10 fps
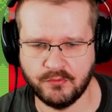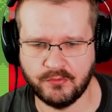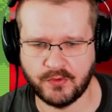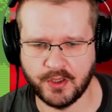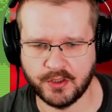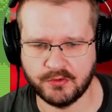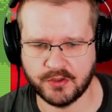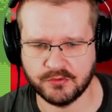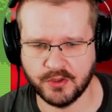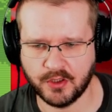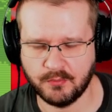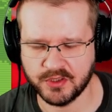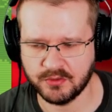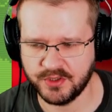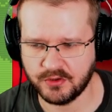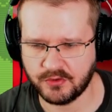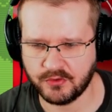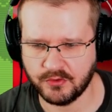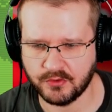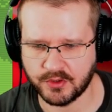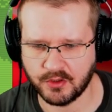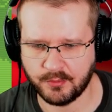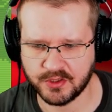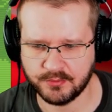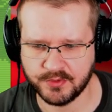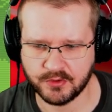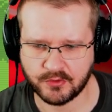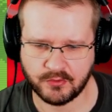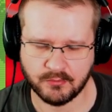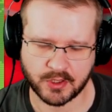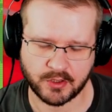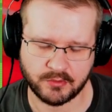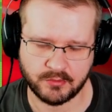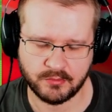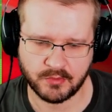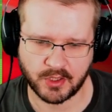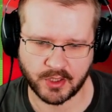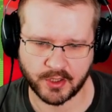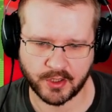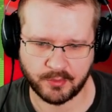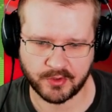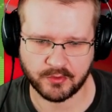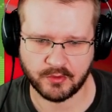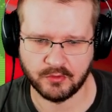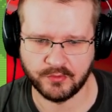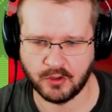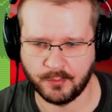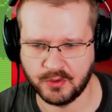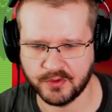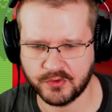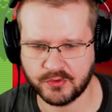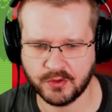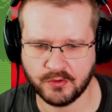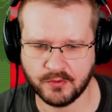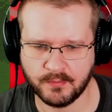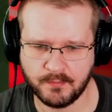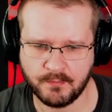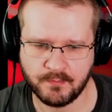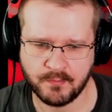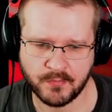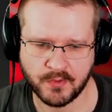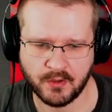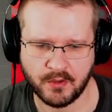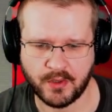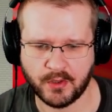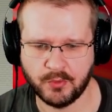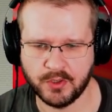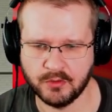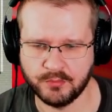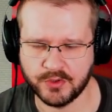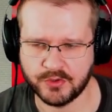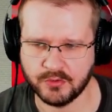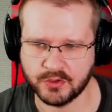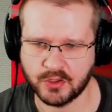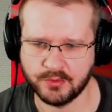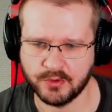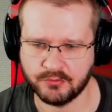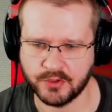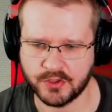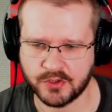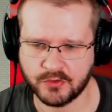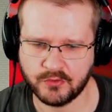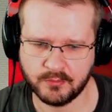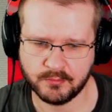finely graduated putting meters or regular putting meters, you want to do a little bit over optimal strength. That way you'll be sure that the ball reaches.